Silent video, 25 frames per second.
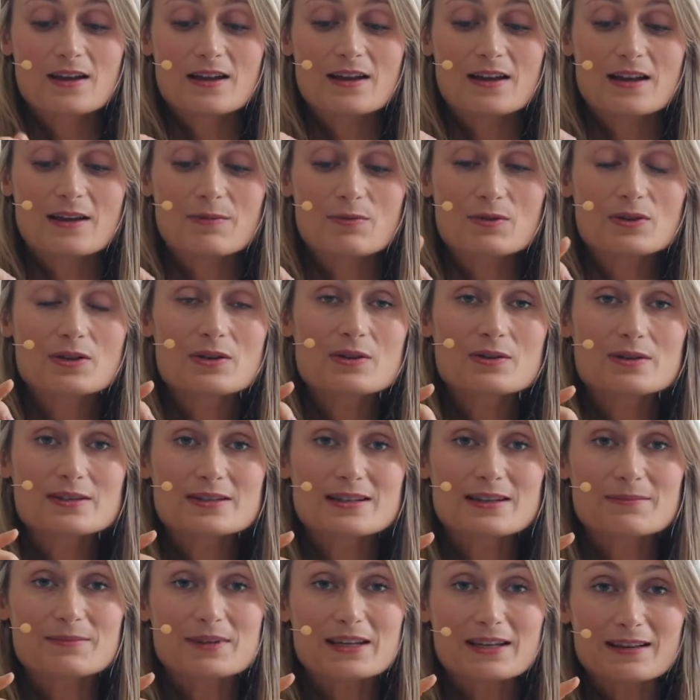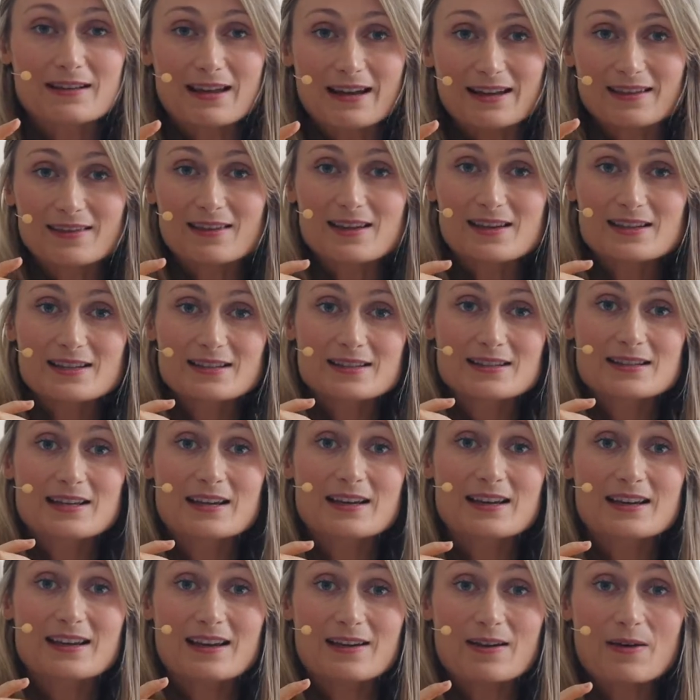It would look something like this.
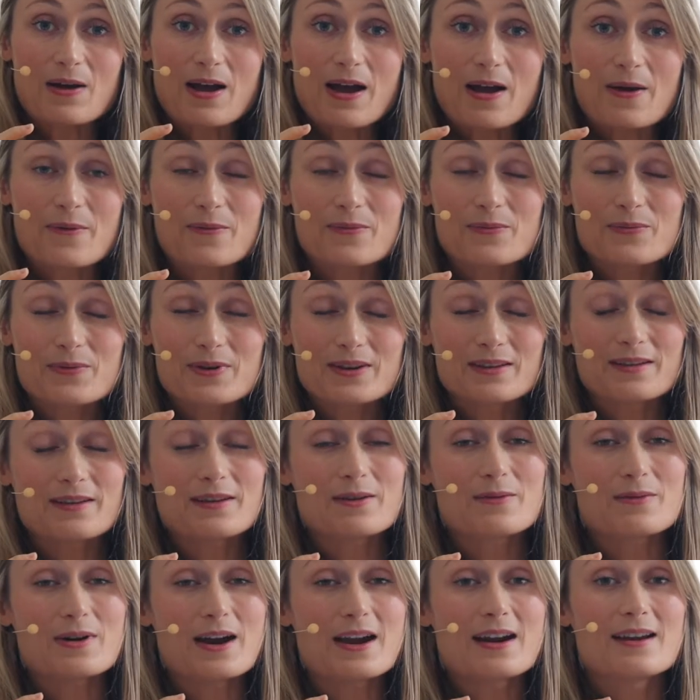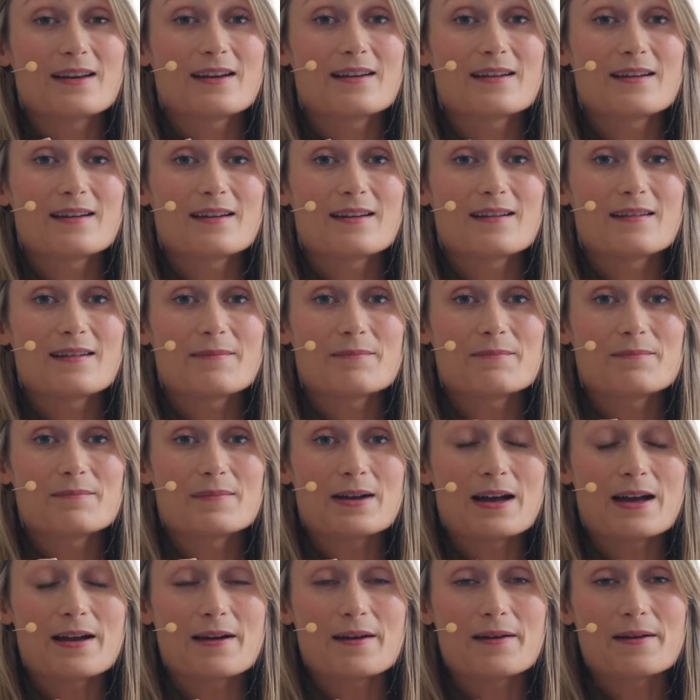A really great
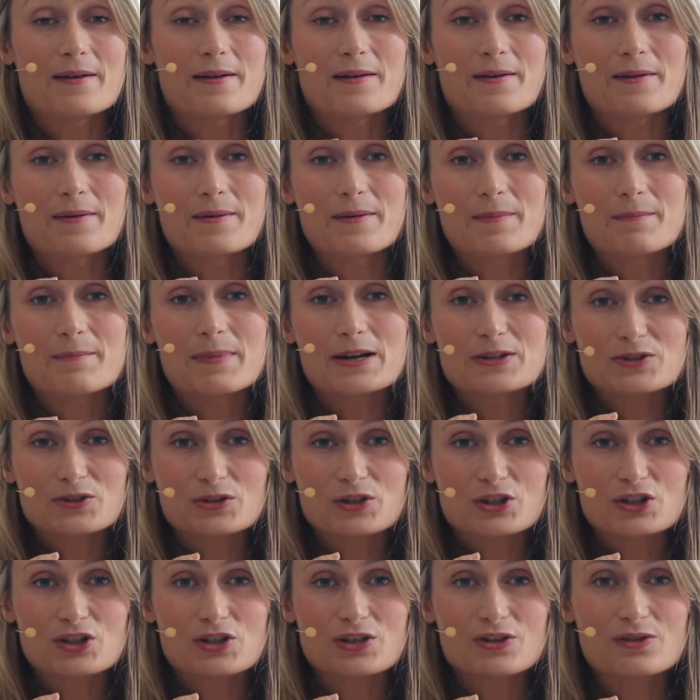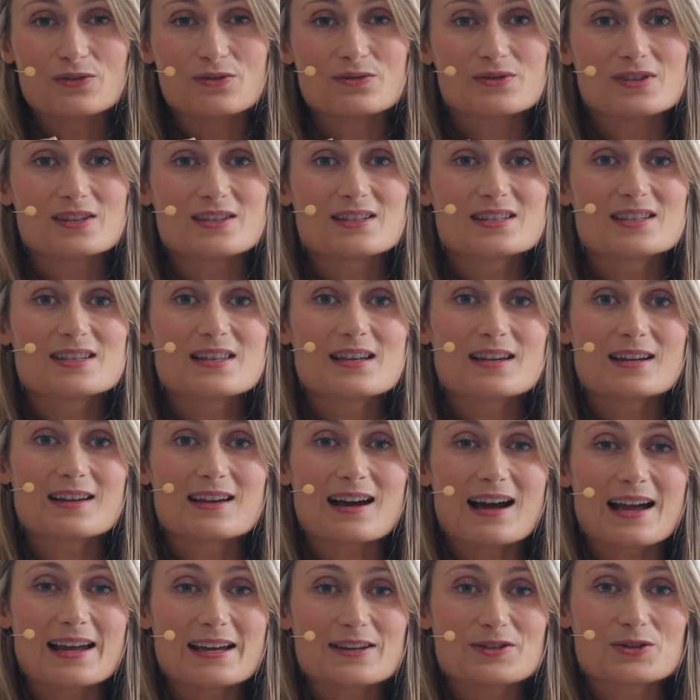mantra to use is the
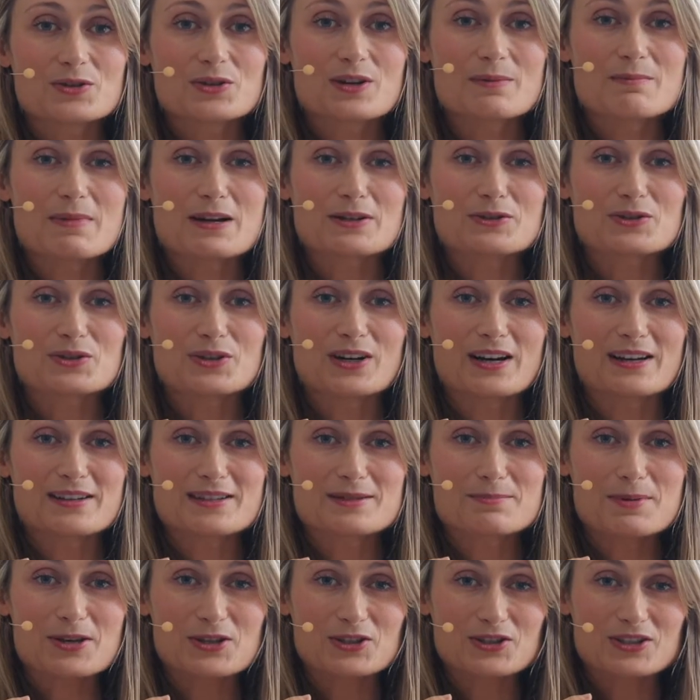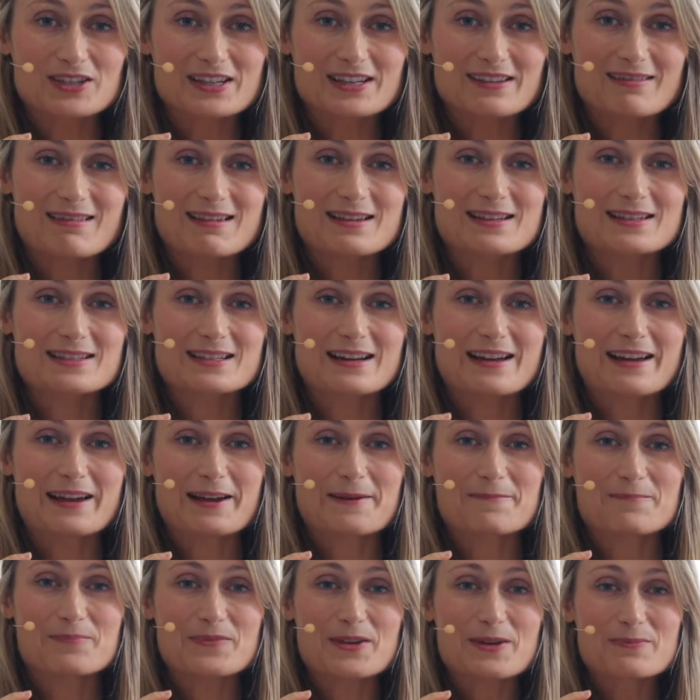Gayatri mantra, especially at this
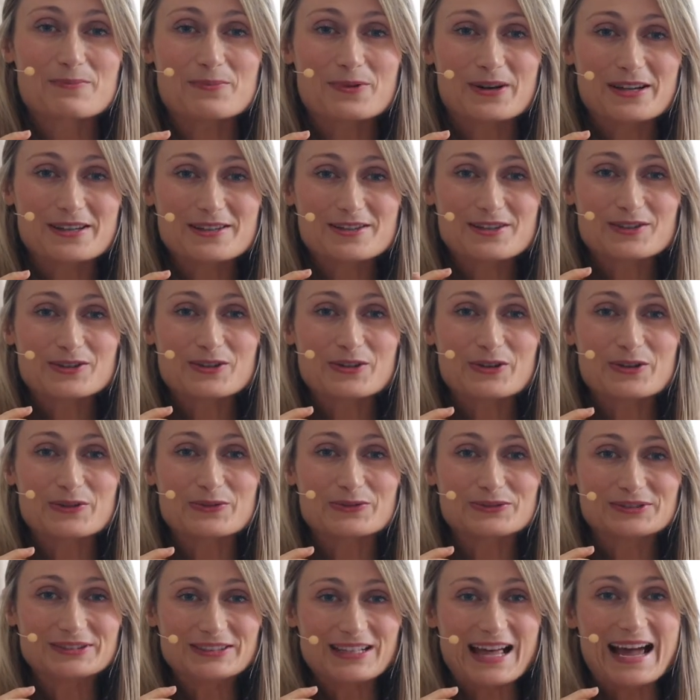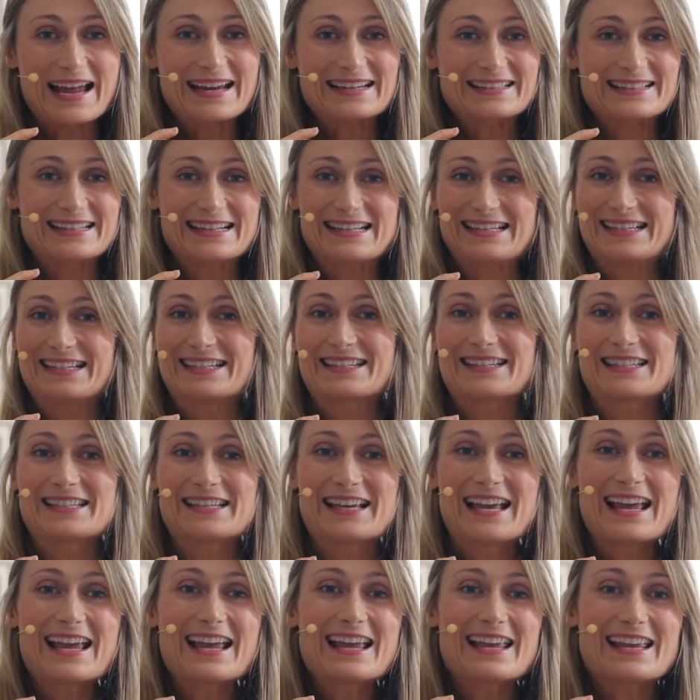time. It brings a lot of
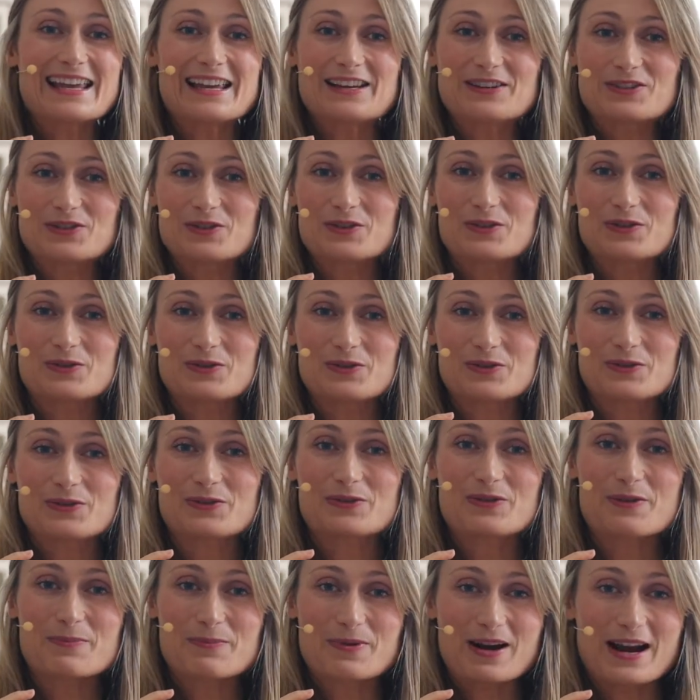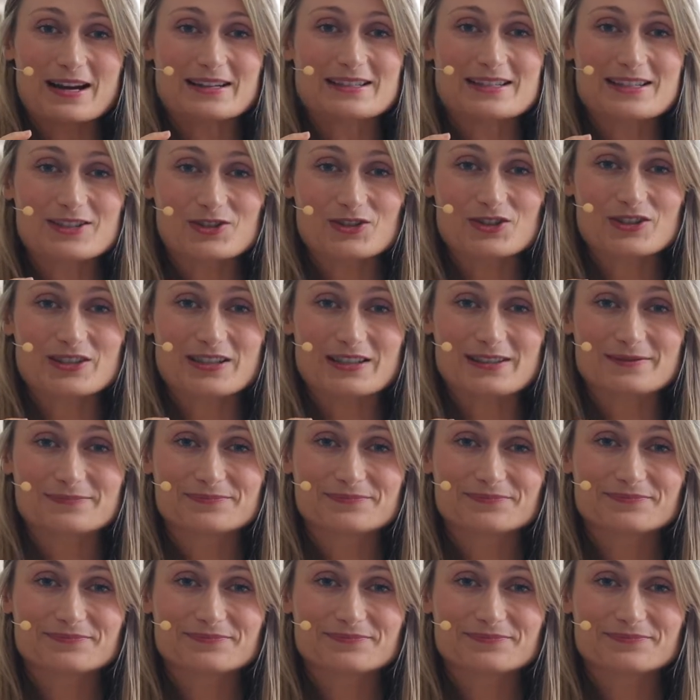lightness into the practitioner.